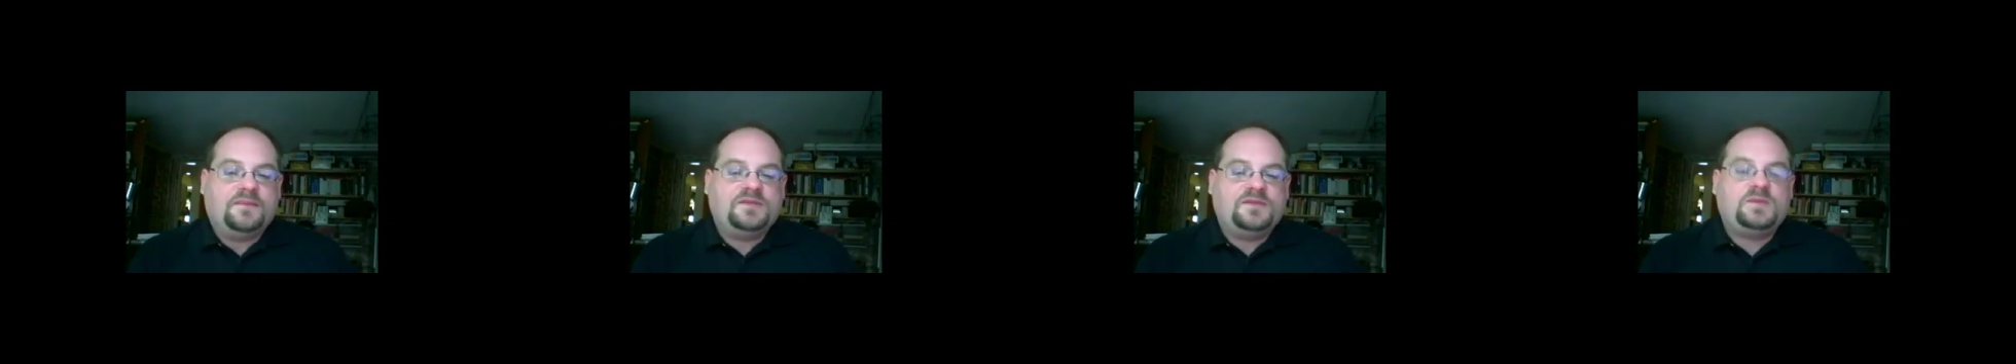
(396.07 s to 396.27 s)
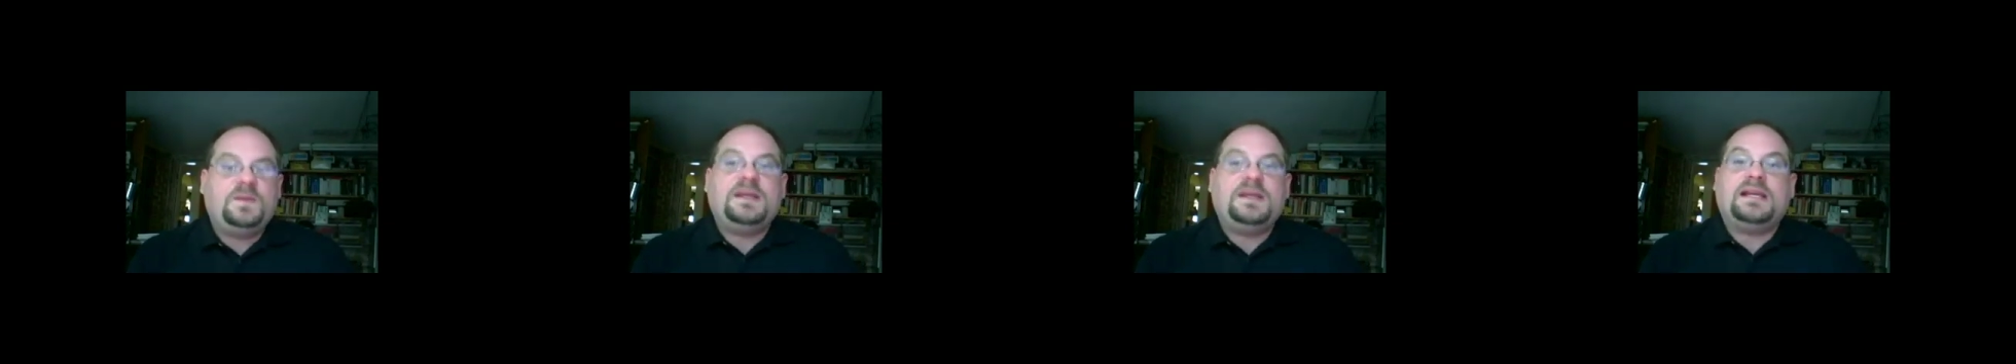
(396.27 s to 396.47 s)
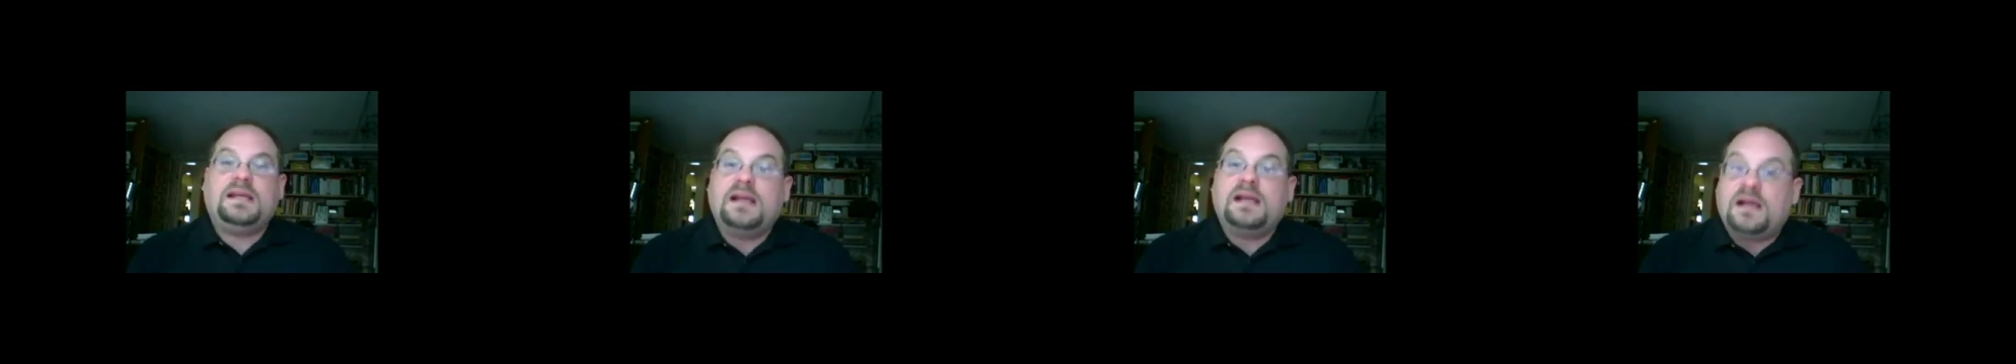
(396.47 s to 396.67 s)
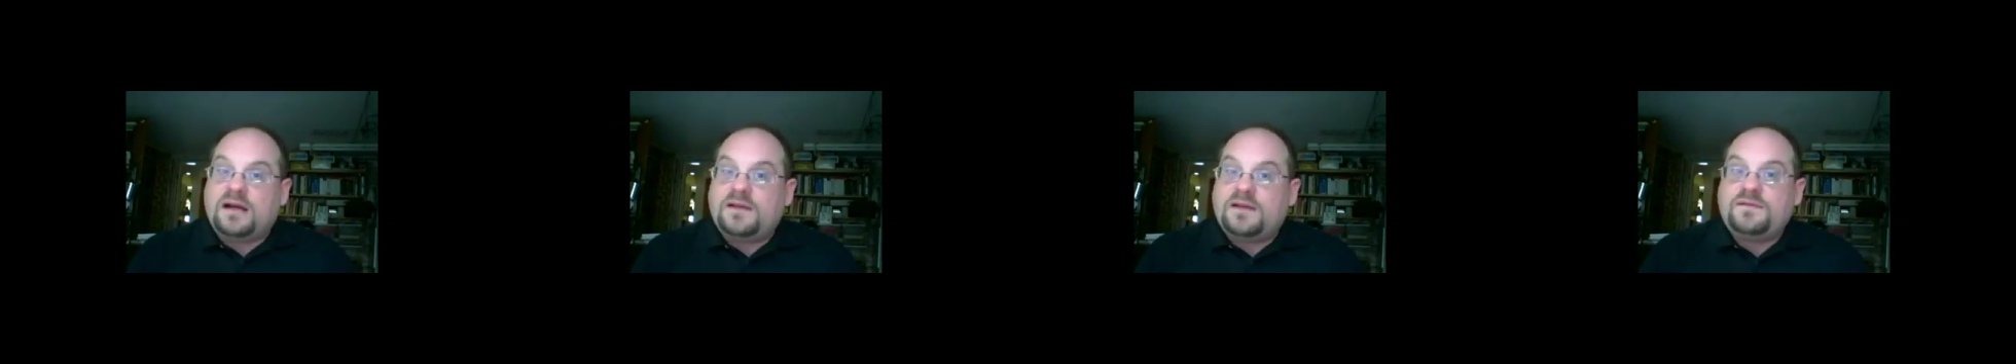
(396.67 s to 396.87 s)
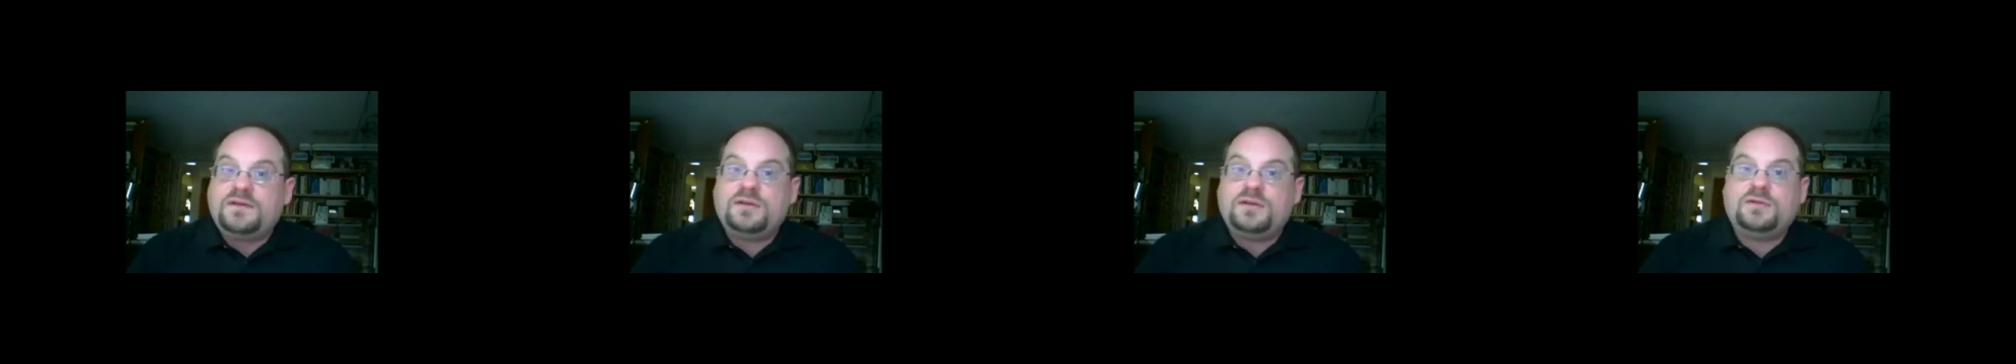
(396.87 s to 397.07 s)
Speaking
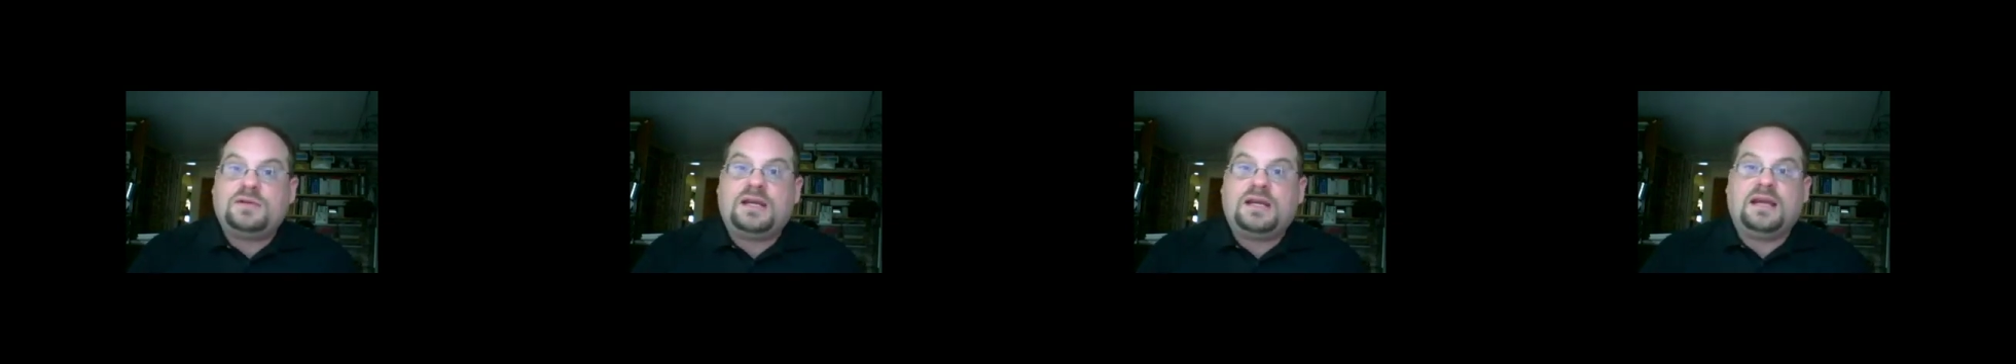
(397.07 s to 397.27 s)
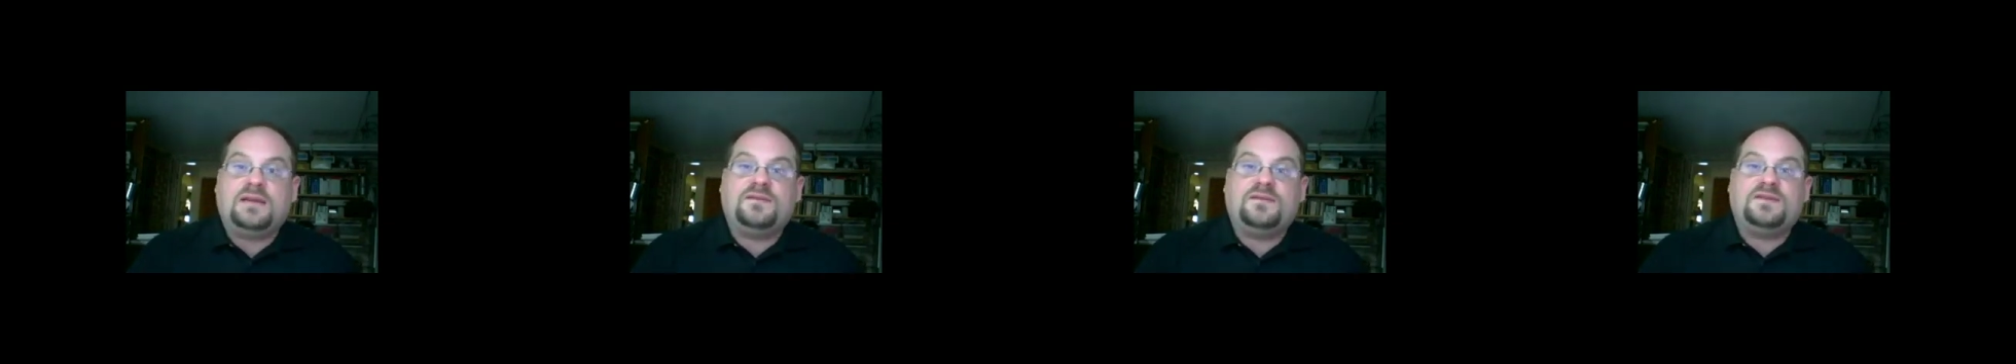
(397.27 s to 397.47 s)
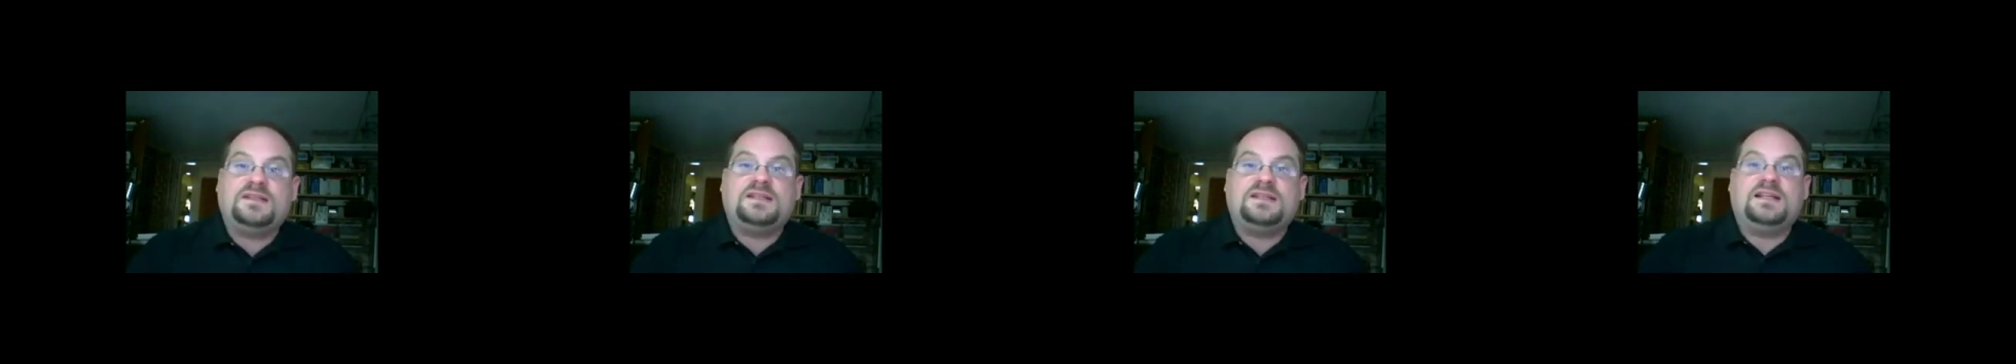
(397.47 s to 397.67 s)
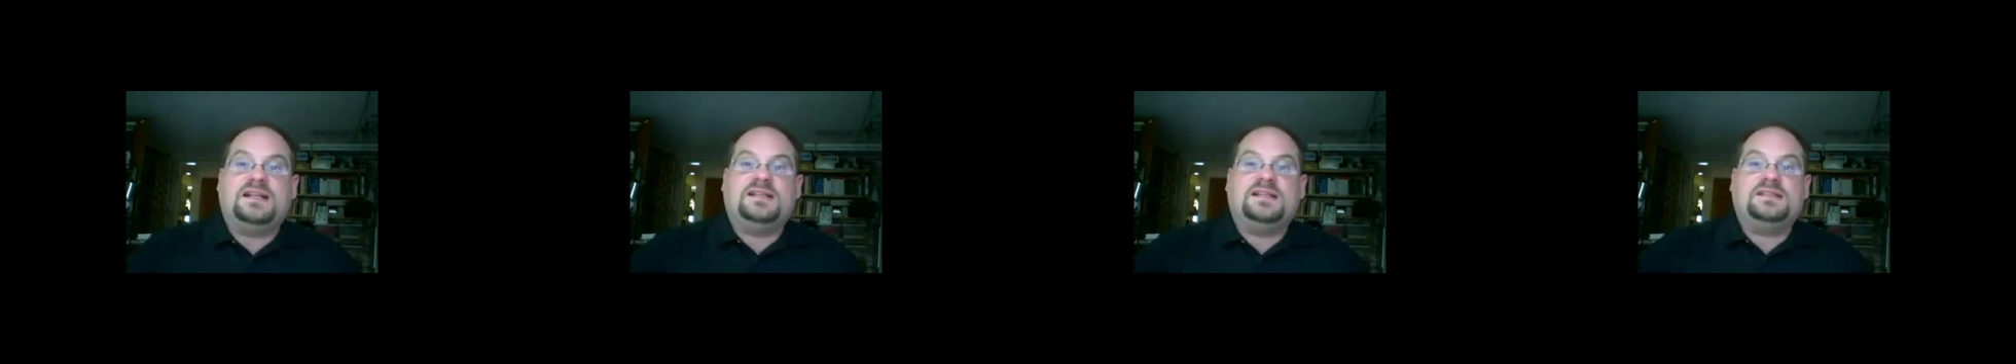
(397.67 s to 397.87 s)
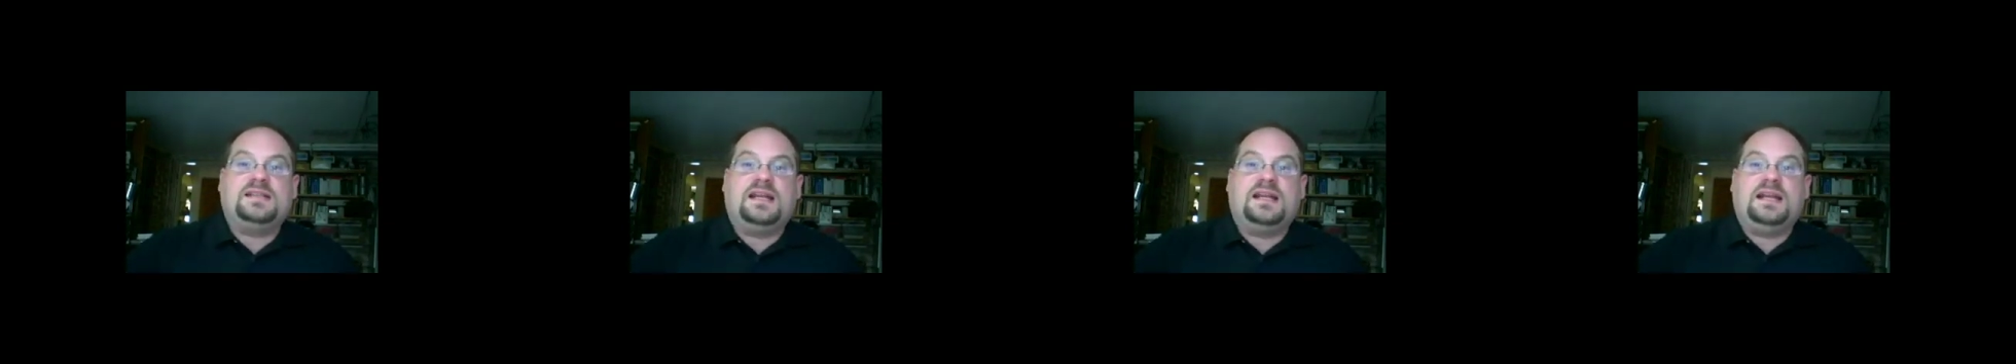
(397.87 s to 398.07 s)
of, you can visit
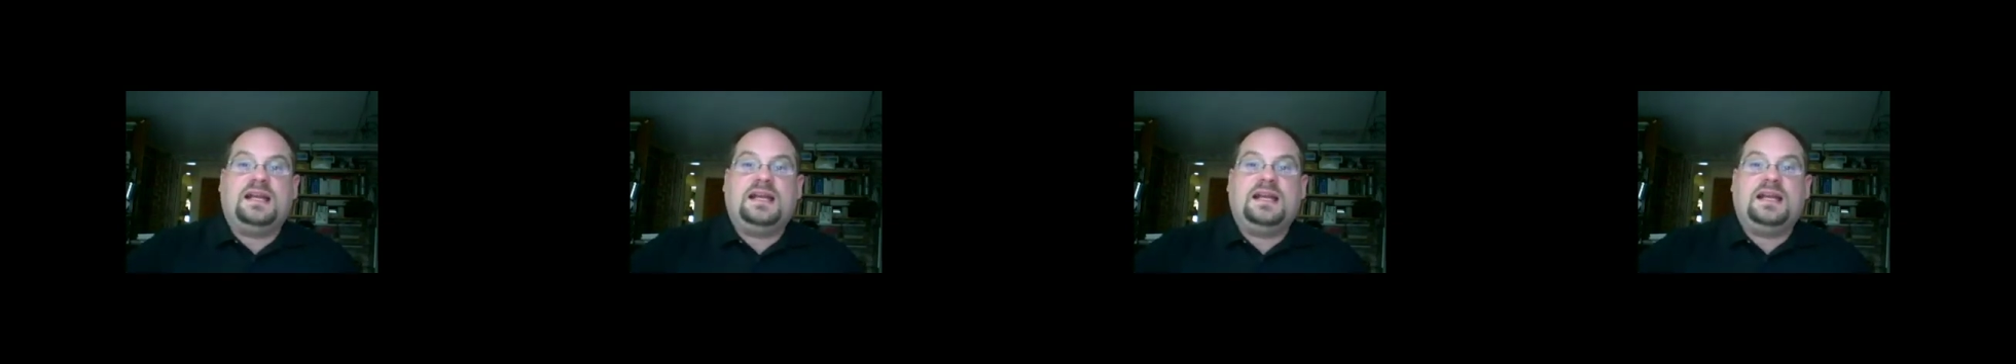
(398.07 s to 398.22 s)
us at